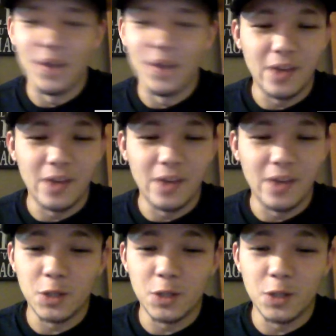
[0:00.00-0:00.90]
on the other
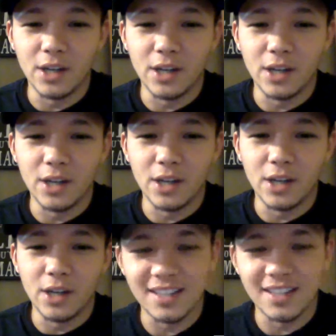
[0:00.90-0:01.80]
side of the ball, you got Chris
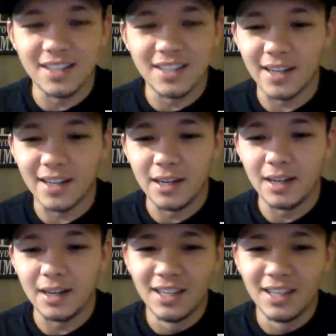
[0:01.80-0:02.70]
Harris
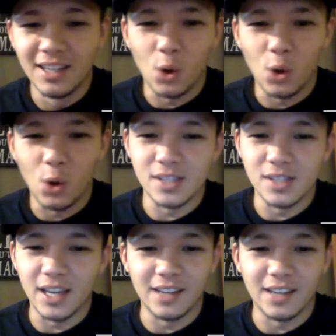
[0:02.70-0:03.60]
on Golden
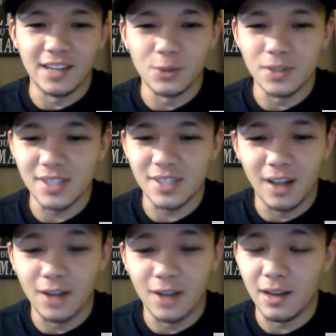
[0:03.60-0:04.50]
Tate, who's
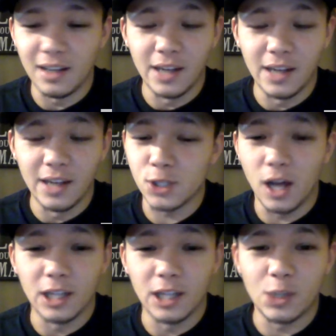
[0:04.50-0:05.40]
another
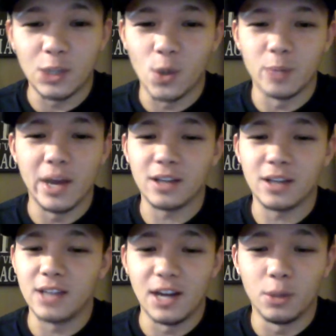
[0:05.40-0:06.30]
solid cornerback.
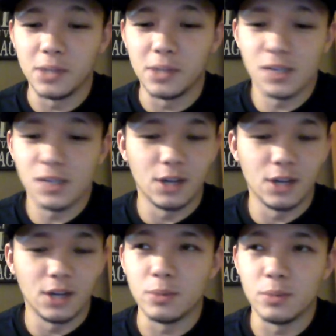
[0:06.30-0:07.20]
You got nobody else to go
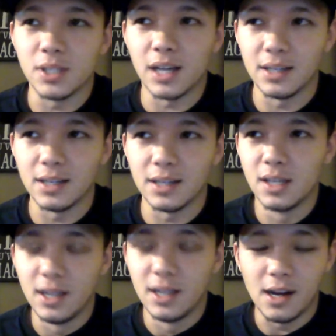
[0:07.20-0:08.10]
to besides
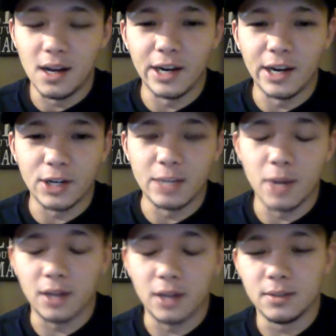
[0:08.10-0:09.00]
Eric
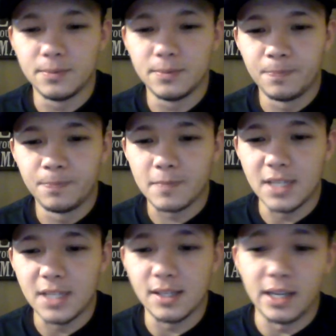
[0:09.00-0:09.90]
Ebron.
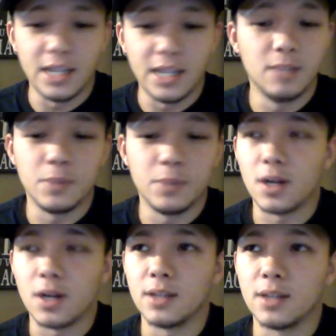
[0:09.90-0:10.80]
He's going to eat up them
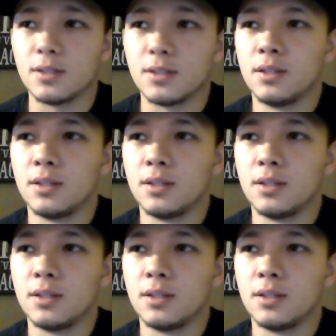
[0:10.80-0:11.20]
targets.